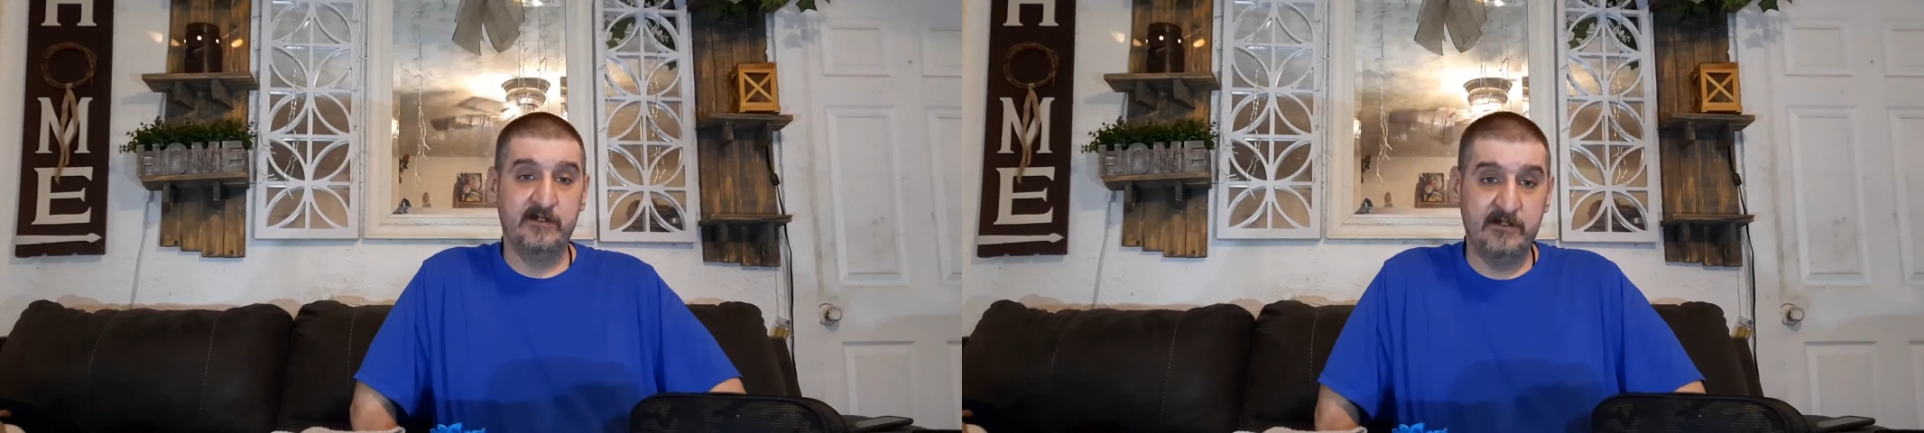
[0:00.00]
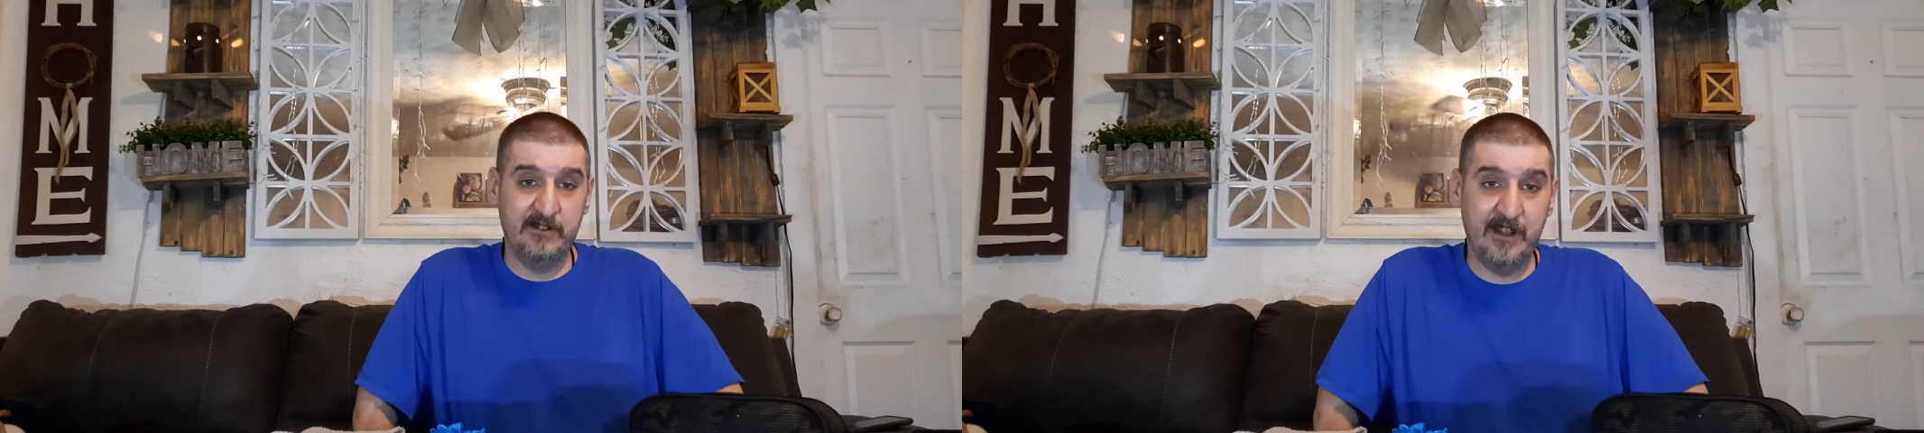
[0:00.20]

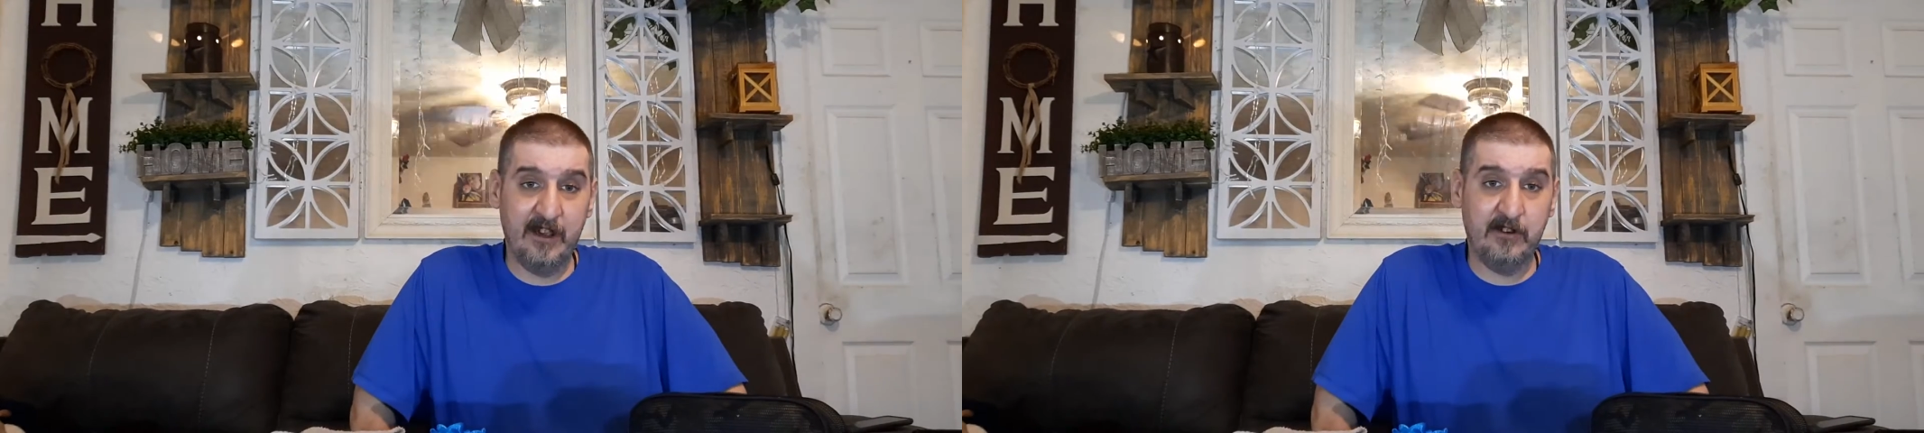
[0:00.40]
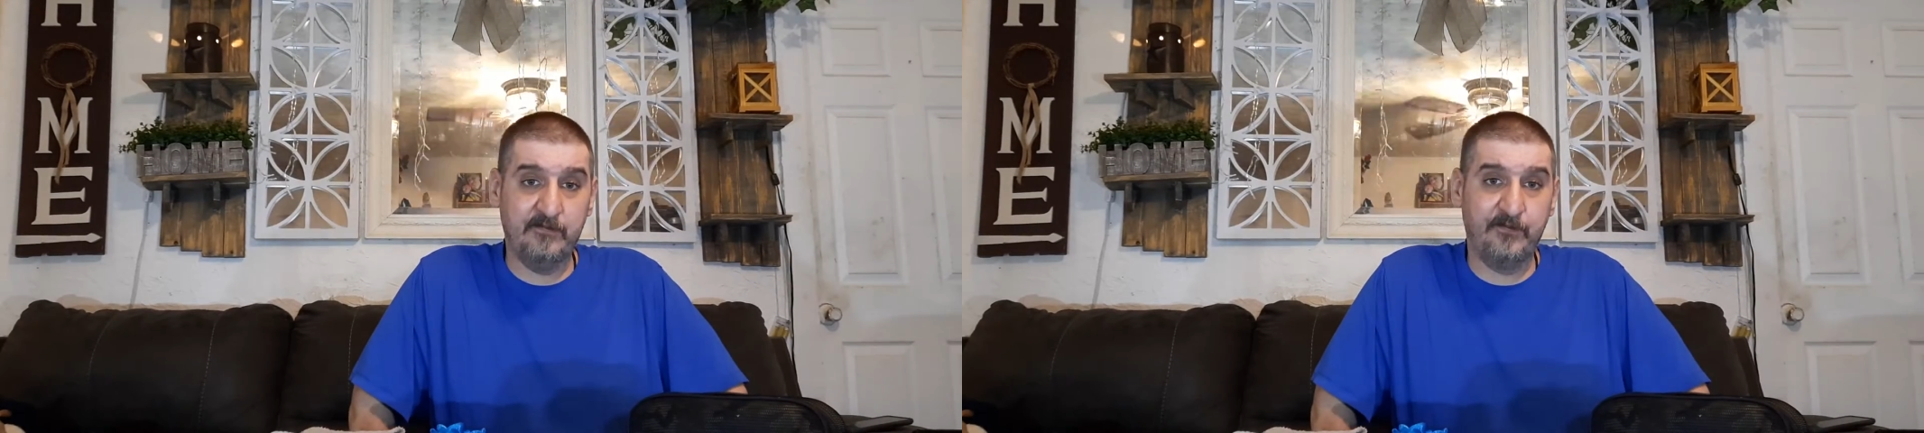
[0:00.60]

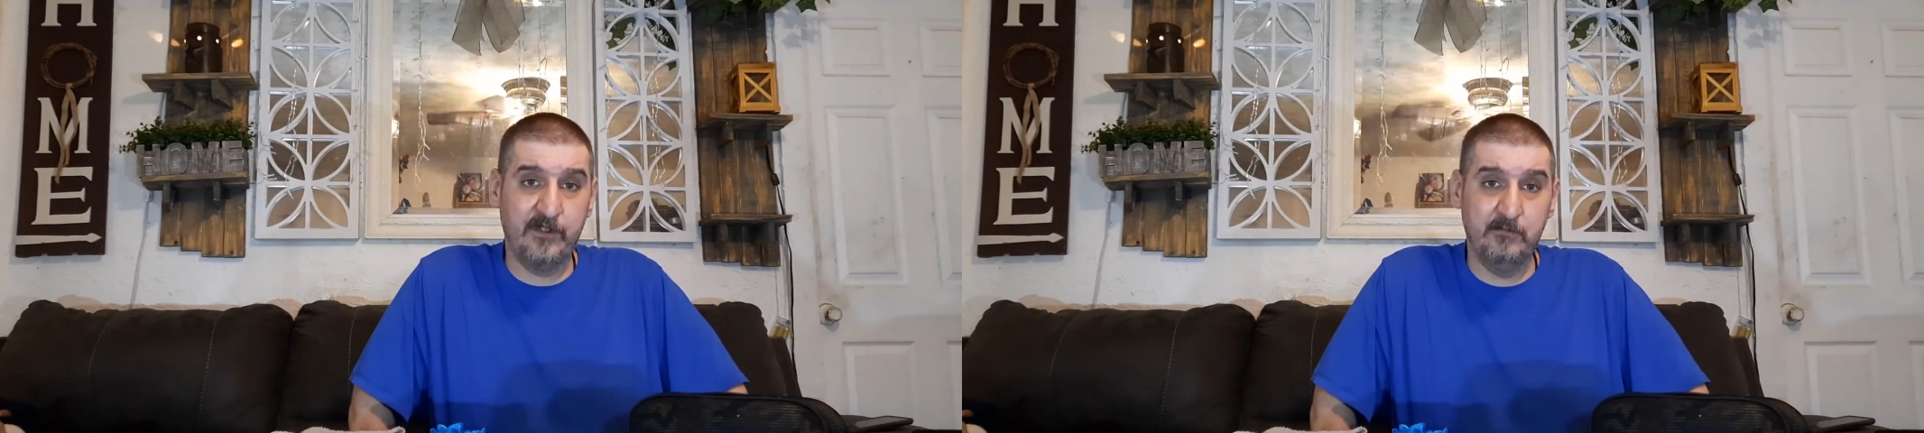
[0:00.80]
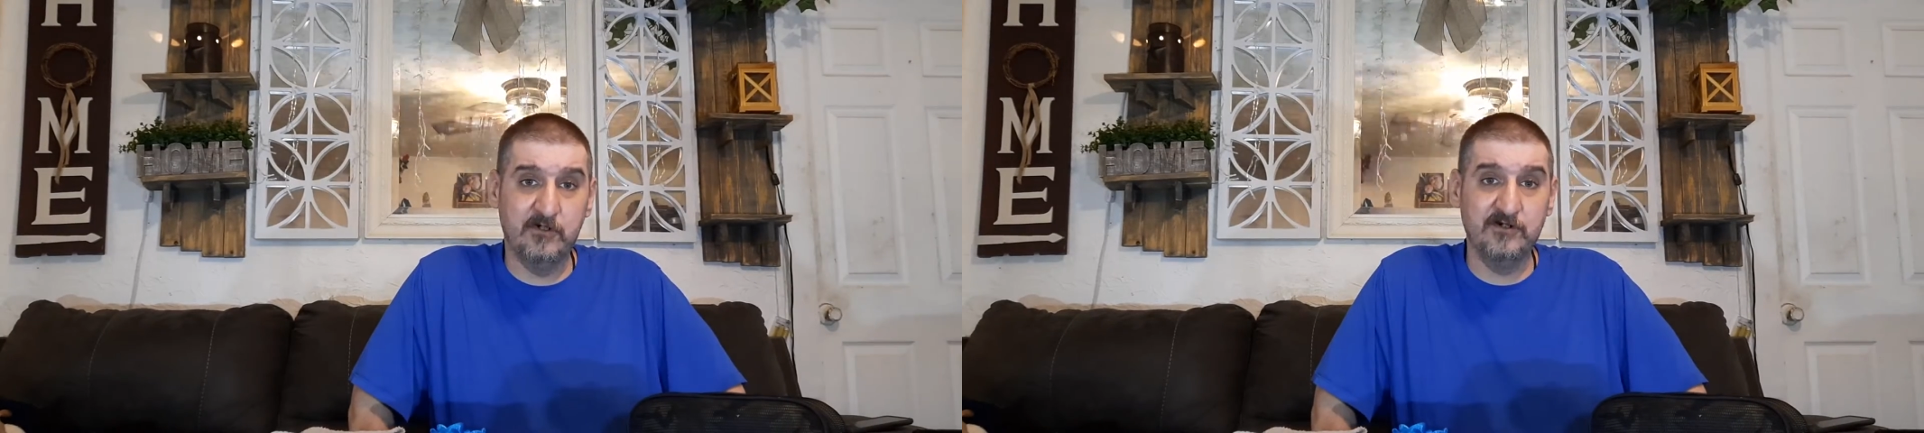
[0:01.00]
Now, for the
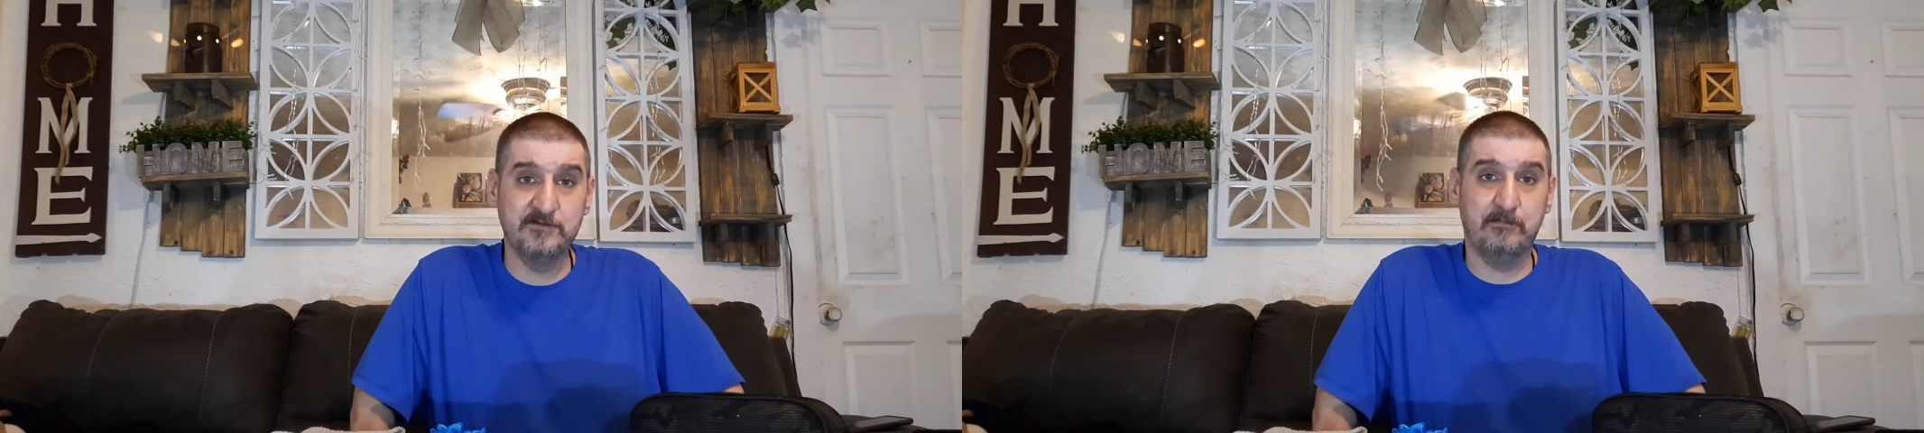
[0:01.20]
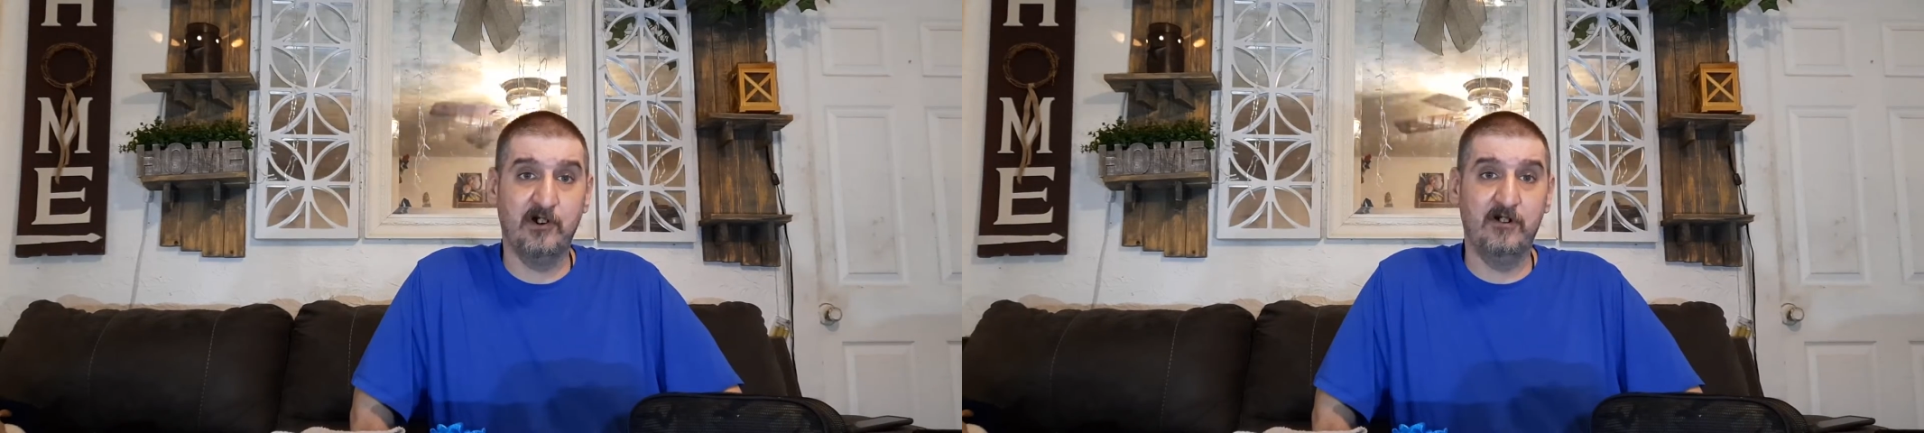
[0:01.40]
most
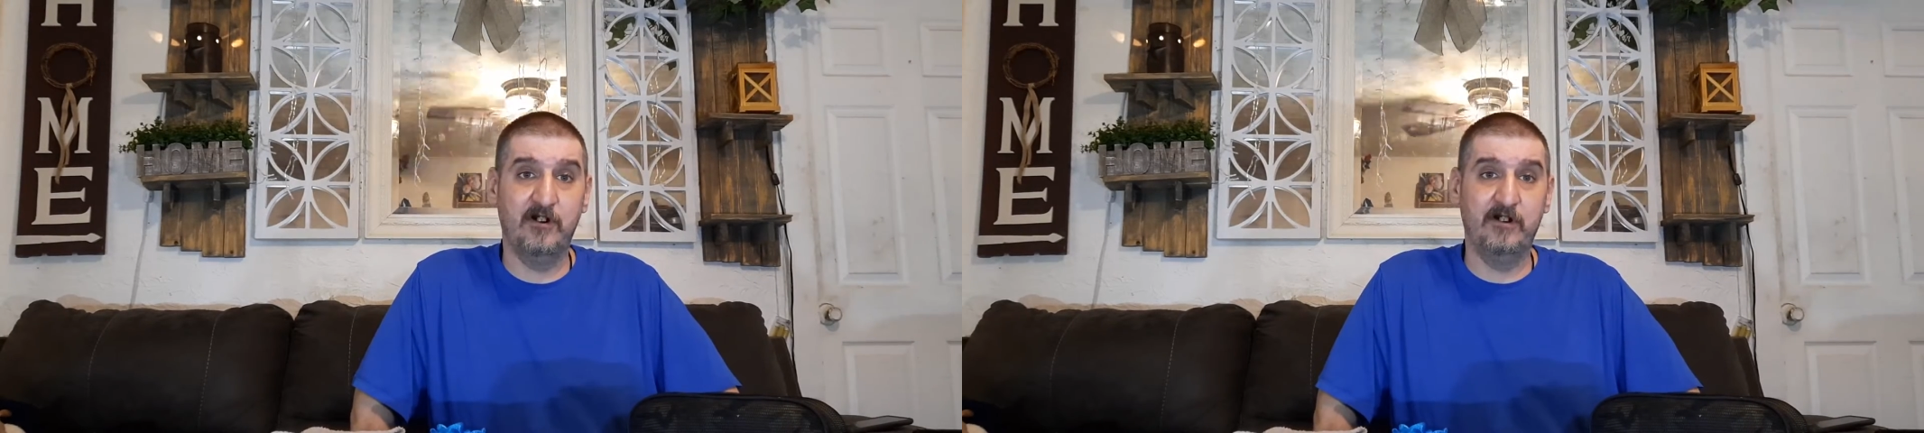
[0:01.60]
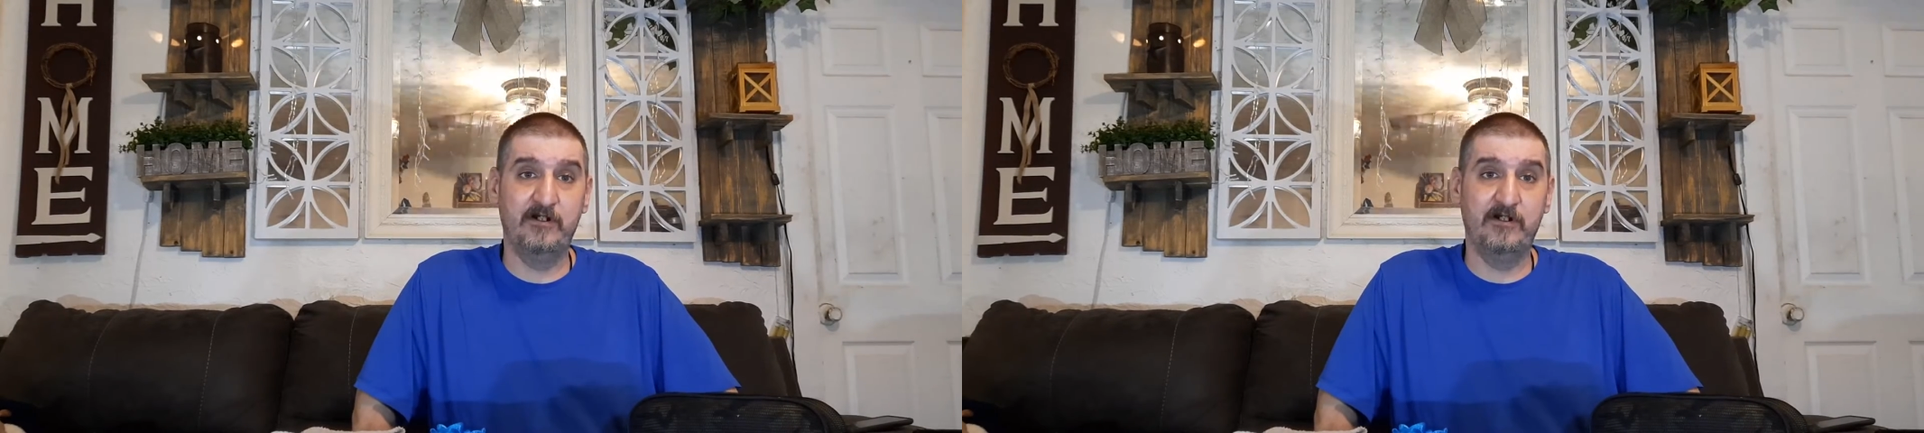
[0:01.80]
part,